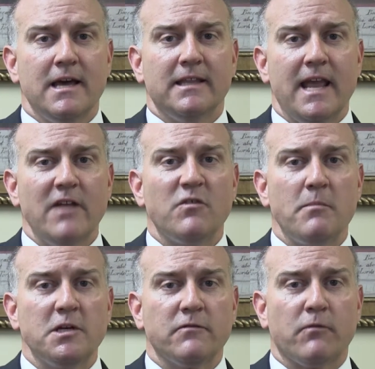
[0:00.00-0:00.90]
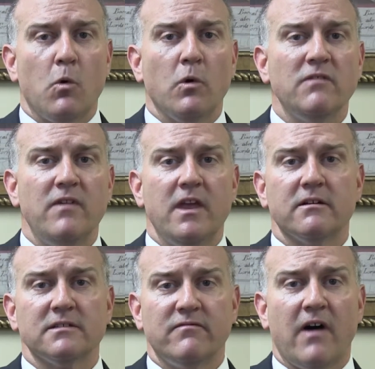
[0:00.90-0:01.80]
the information for all the
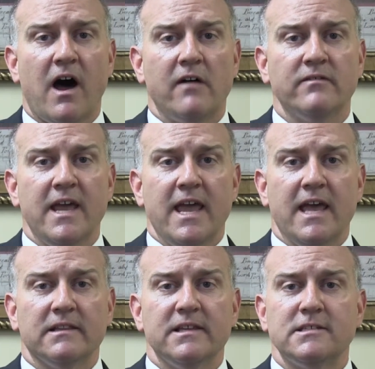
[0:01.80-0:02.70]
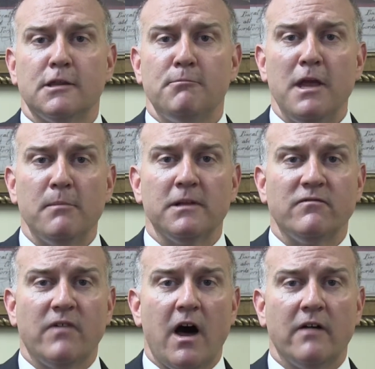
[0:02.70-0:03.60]
vehicles involved, it lists the people
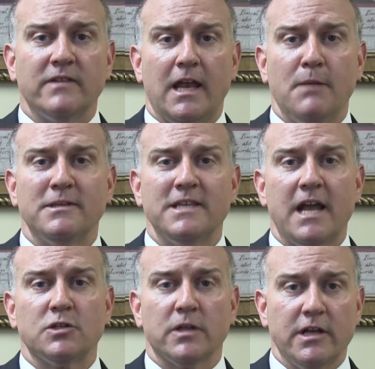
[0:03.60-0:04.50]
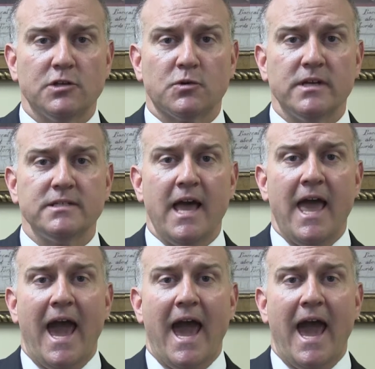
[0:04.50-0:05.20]
involved, any potential injuries,